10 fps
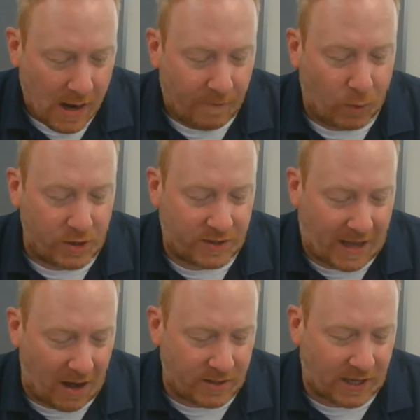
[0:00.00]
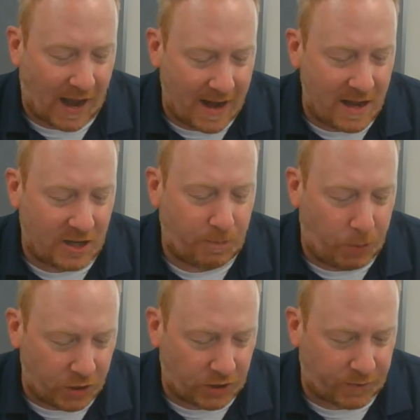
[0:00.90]
for scarce had he
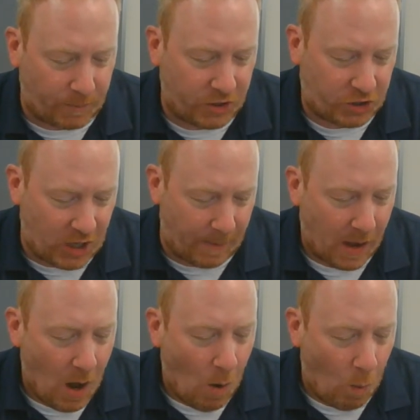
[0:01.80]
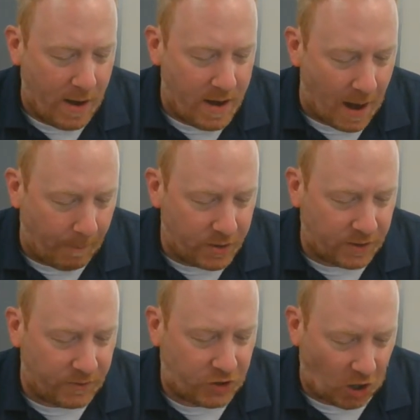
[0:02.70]
pushed from the ship, when numbers
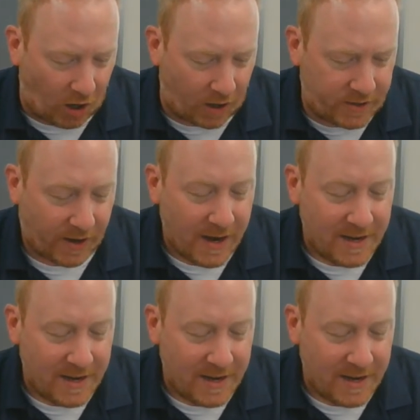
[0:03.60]
of sharks,